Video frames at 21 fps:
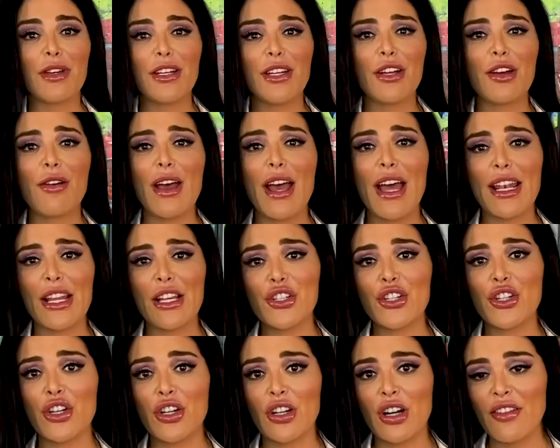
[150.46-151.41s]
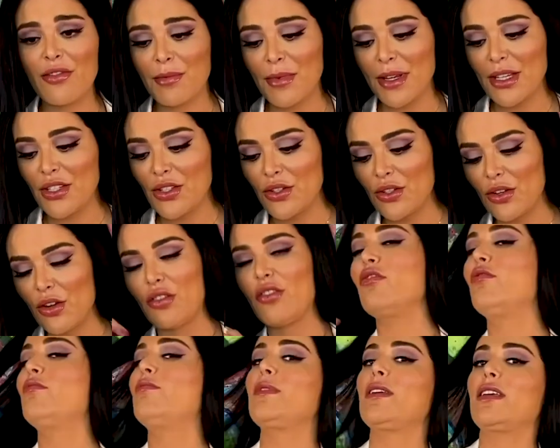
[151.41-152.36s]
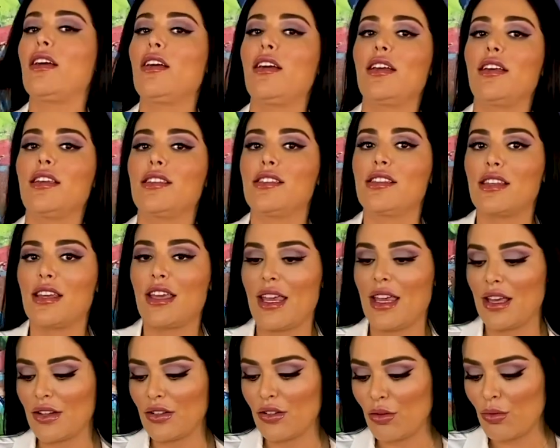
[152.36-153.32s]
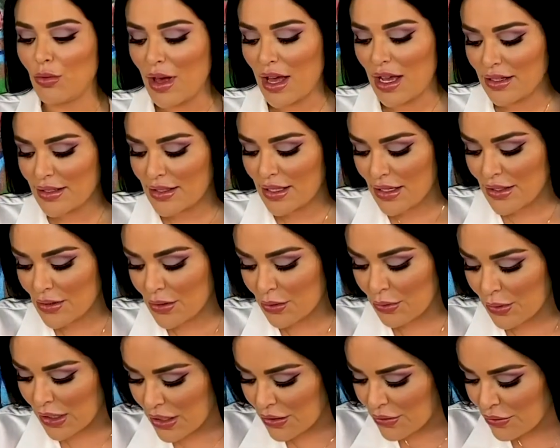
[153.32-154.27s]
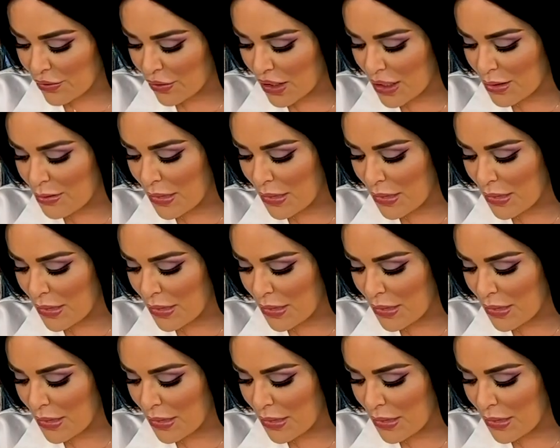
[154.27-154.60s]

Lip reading: going to go ahead and turn off my stove because the candle wax is already fully